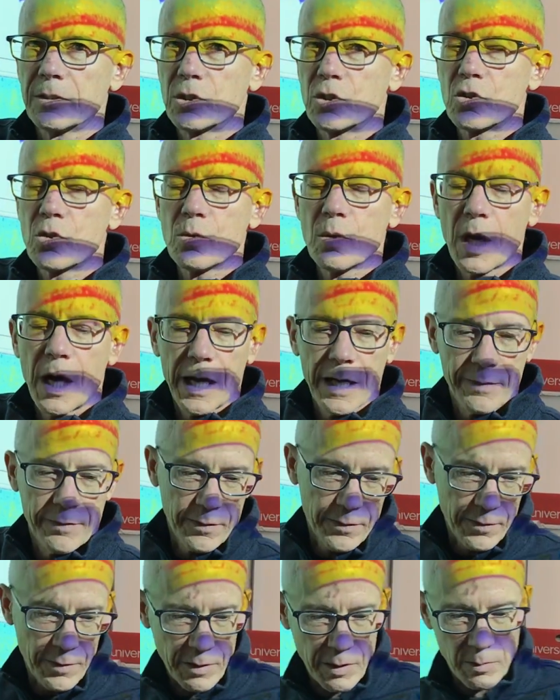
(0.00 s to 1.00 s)
It's too high
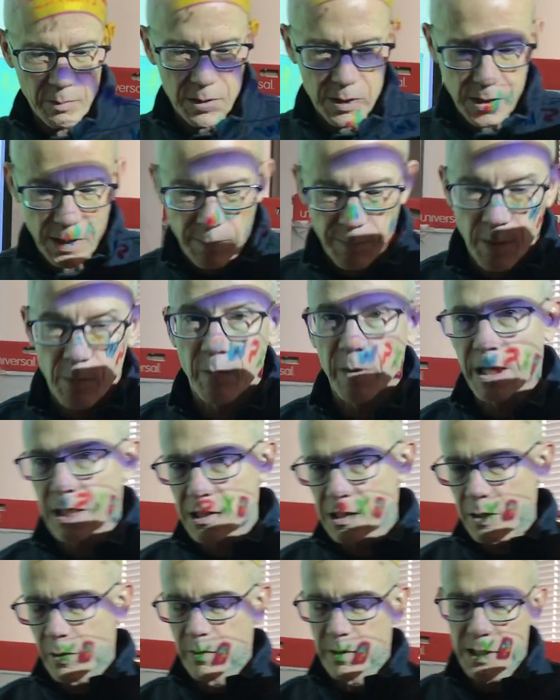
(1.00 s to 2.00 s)
of a frequency, but when
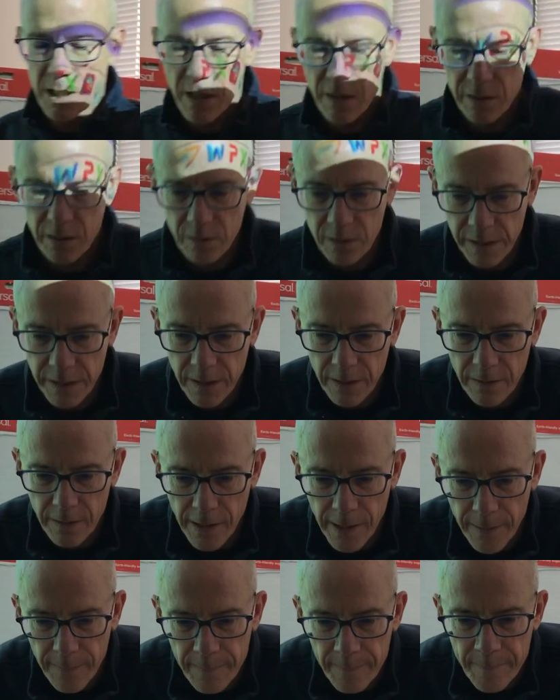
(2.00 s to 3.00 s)
I slow it down, you'll hear
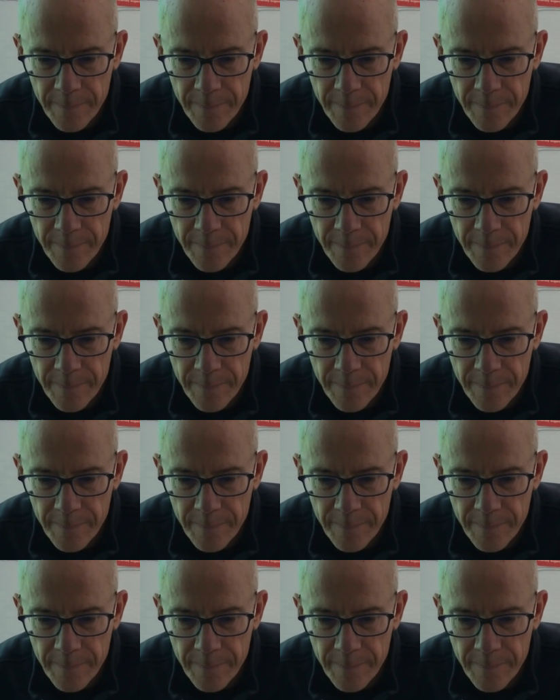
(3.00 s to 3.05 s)
it.